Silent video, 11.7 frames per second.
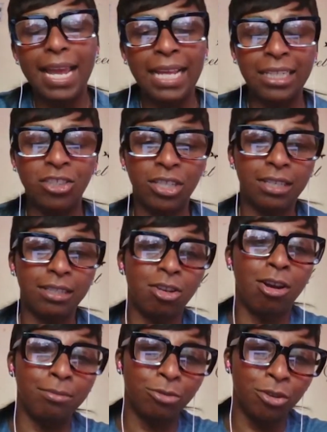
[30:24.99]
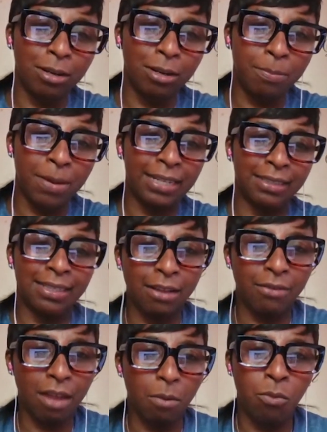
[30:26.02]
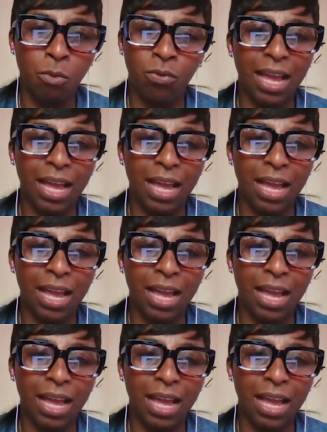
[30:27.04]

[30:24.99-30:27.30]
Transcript: energy and time trying to bang down that wall